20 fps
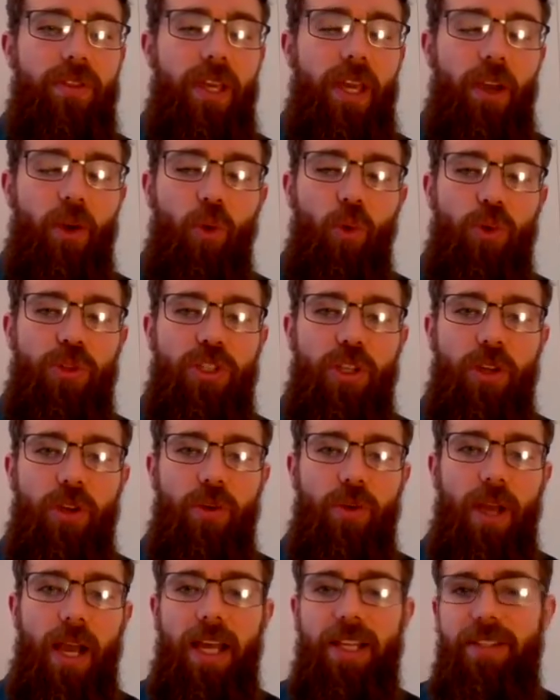
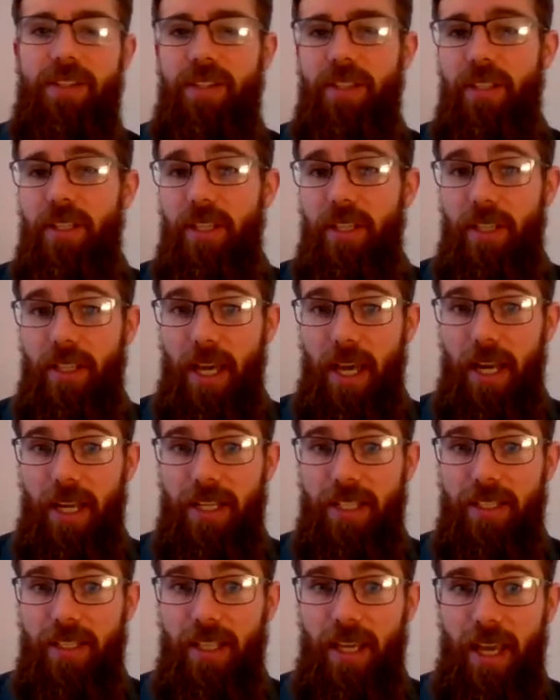also as the
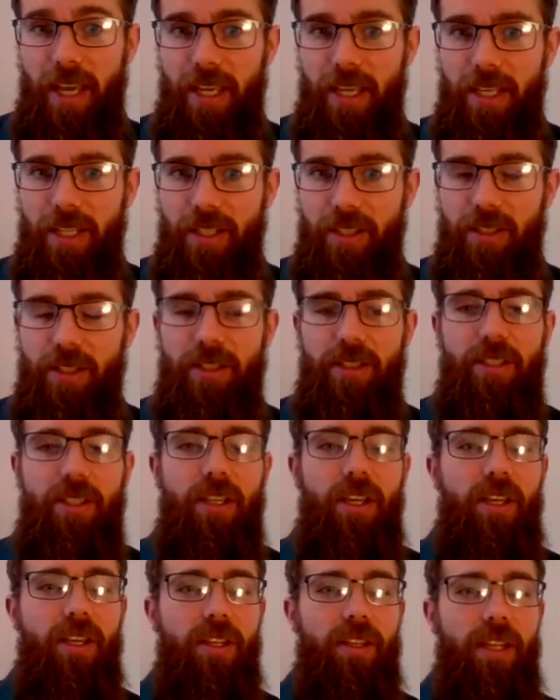galaxy ages
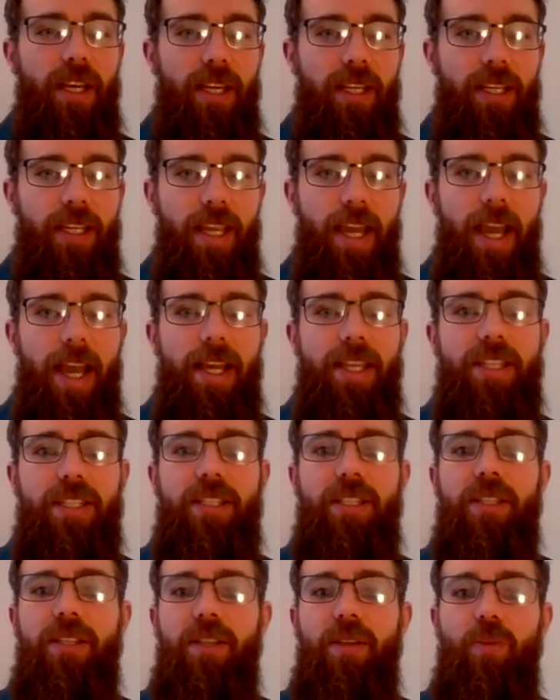that gas
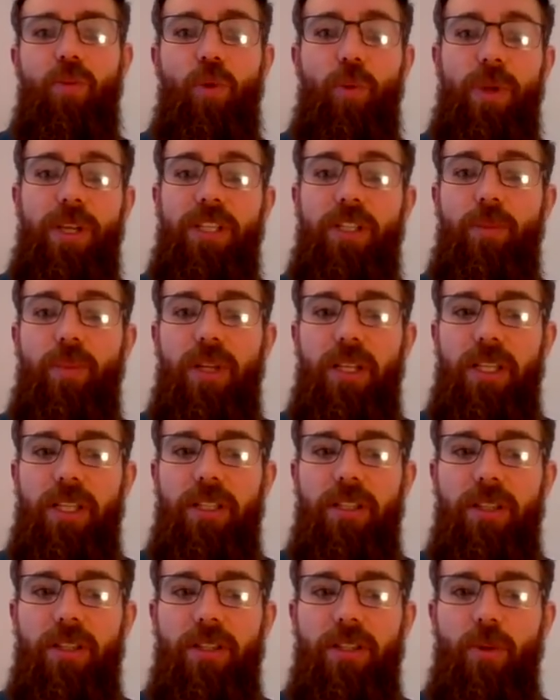will be
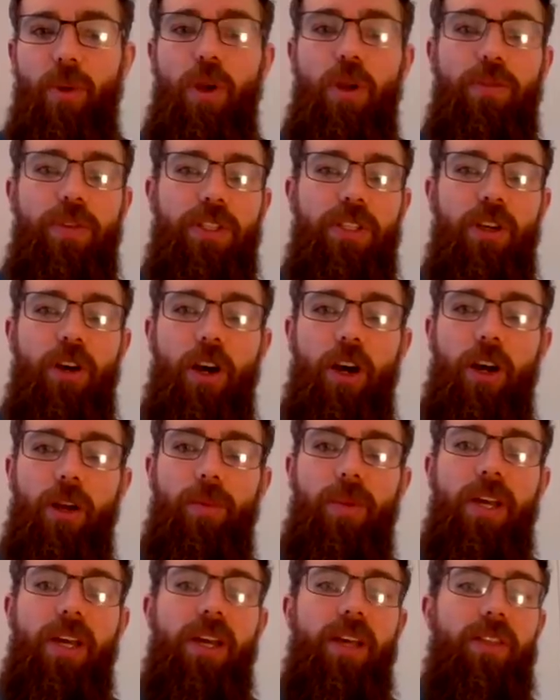depleted so over time
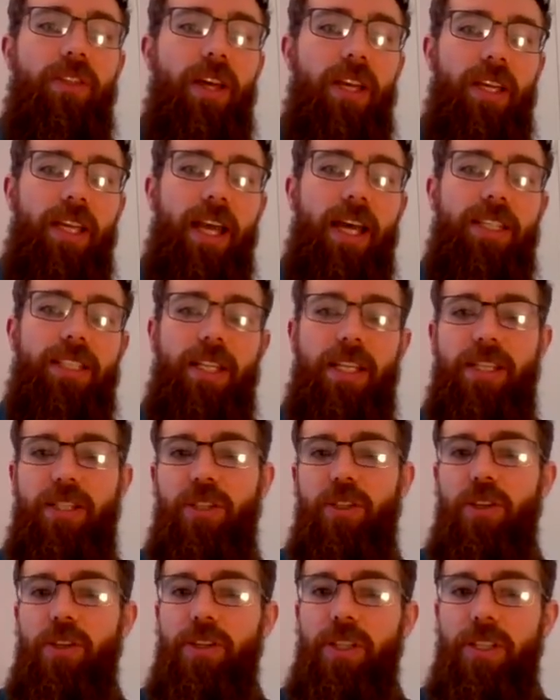that gas gets
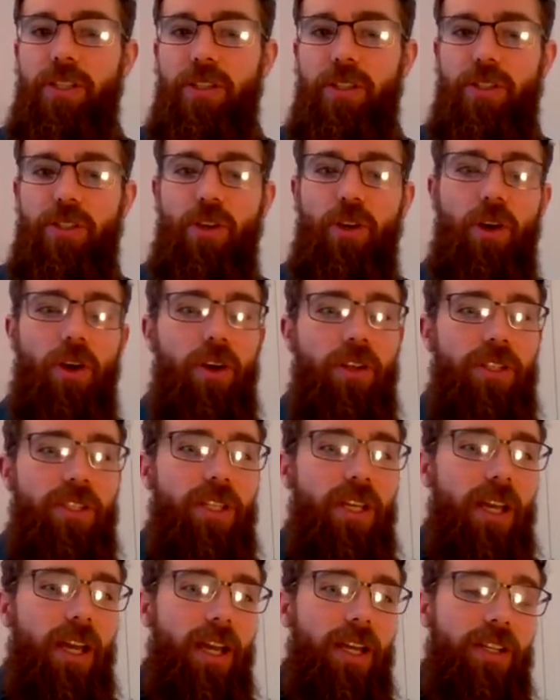turned into stars
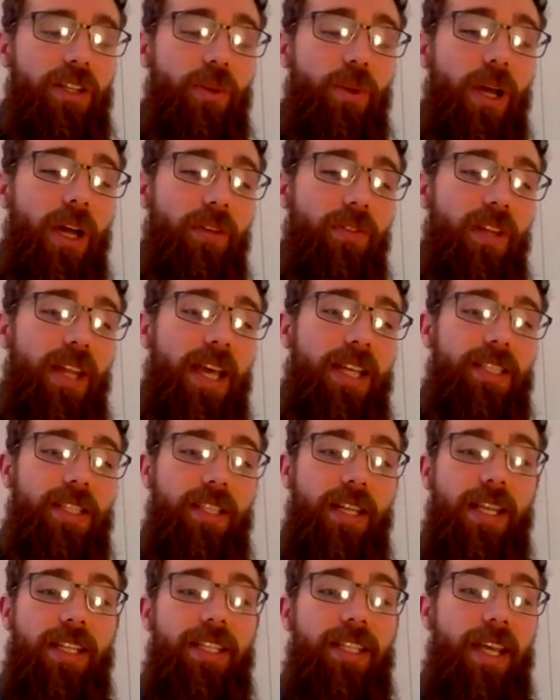and you have less and
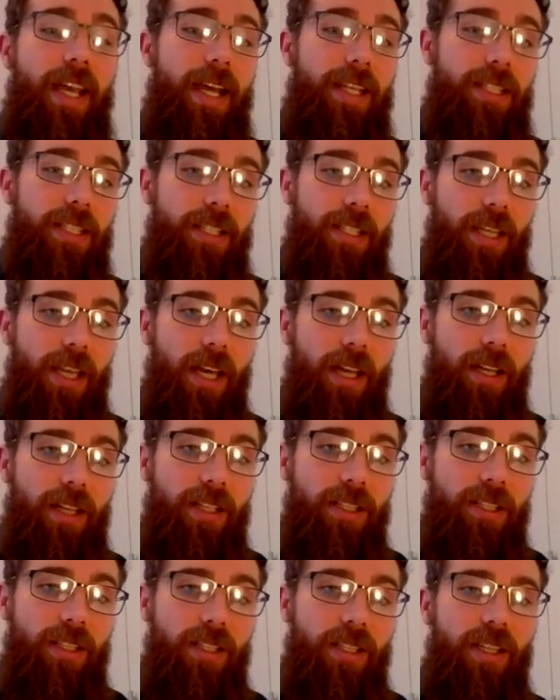less gas in the
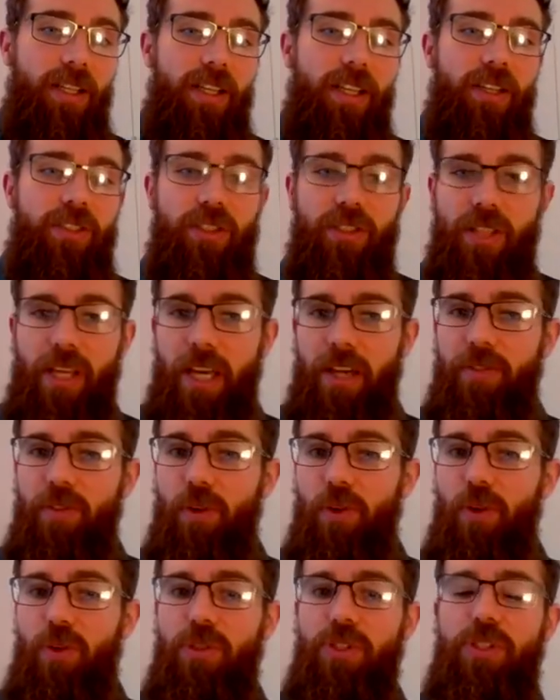galaxy so
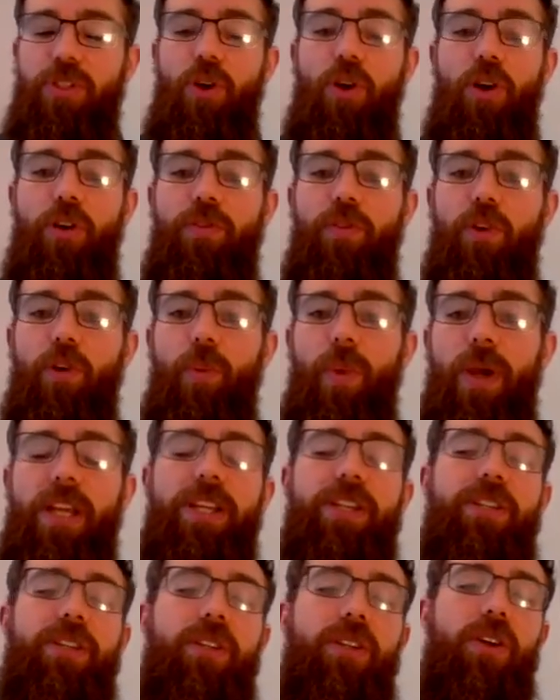therefore, star
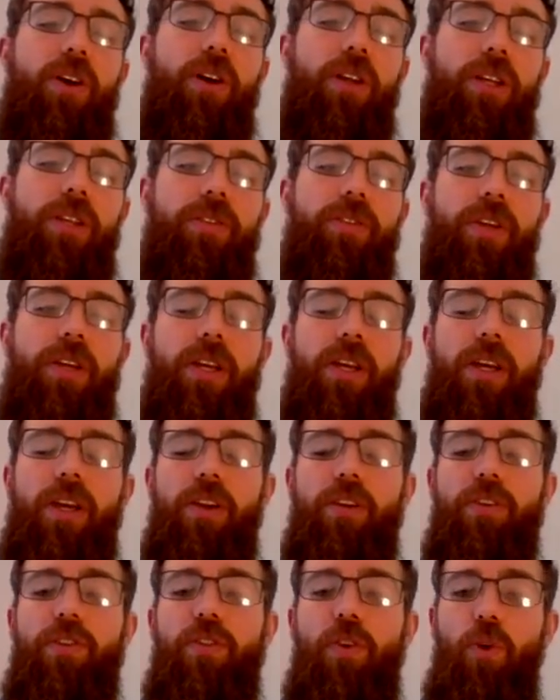formation kind of
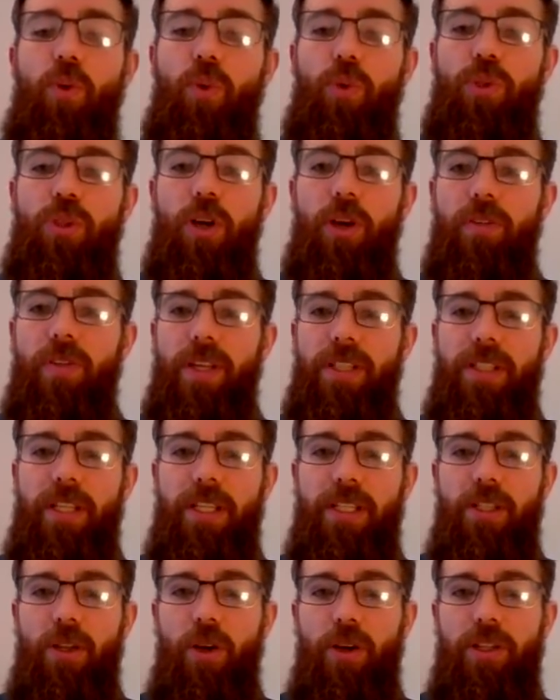falls off as they
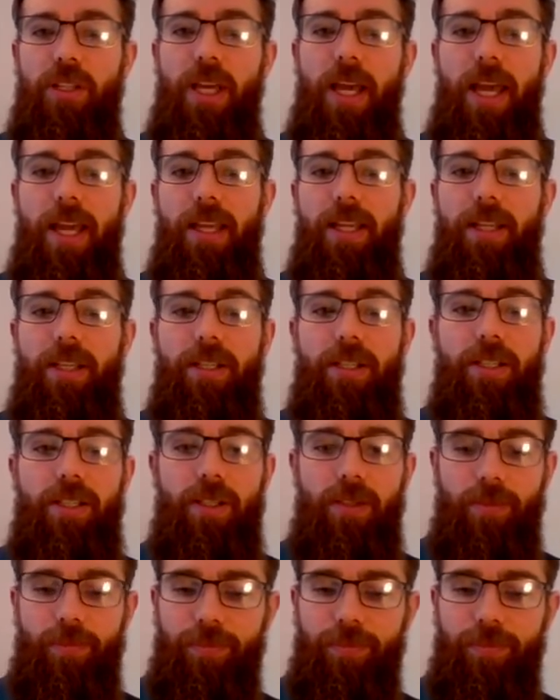start to age.